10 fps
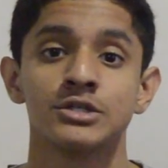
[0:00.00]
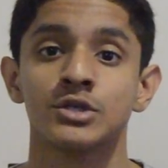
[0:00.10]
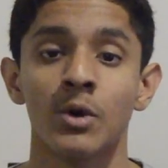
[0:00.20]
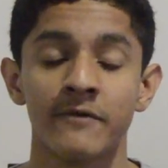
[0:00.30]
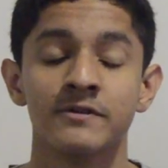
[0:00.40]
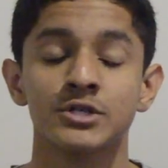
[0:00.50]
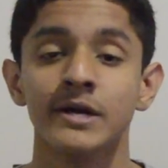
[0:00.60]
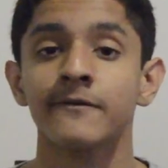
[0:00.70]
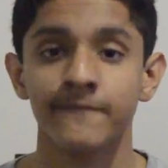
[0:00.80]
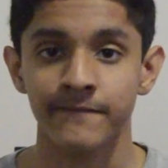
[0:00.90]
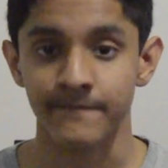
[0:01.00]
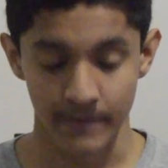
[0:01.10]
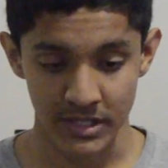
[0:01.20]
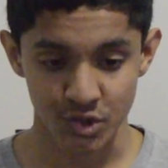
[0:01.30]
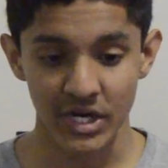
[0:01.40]
So if you're trying
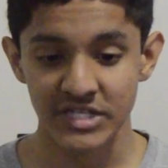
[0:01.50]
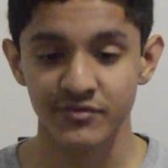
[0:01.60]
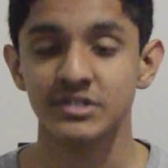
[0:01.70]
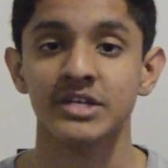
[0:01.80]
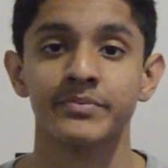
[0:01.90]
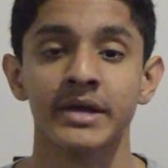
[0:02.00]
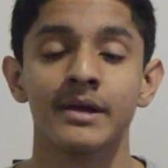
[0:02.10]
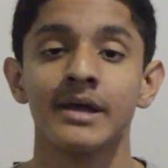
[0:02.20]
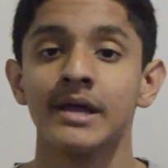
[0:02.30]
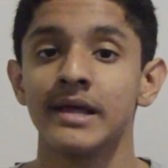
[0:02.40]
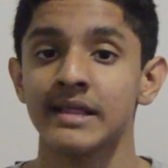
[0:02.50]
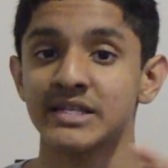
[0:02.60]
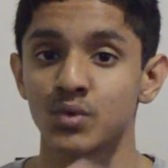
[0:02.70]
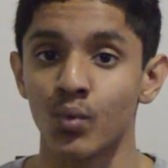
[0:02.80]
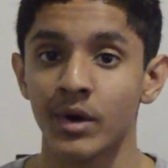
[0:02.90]
to transfer something
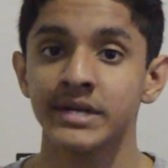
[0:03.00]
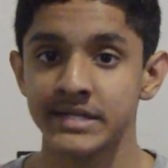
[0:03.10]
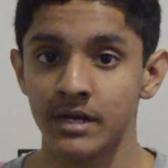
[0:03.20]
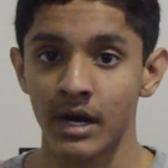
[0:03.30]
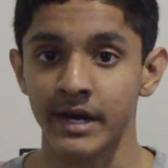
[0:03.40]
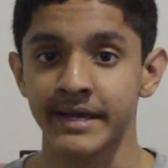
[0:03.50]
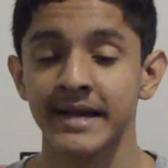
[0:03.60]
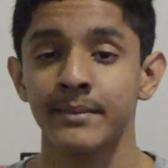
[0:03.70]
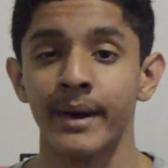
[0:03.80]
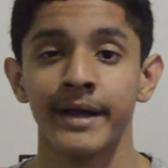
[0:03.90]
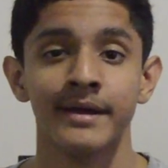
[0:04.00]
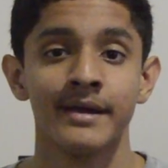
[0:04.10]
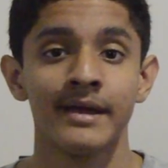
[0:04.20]
that's 1 gigabyte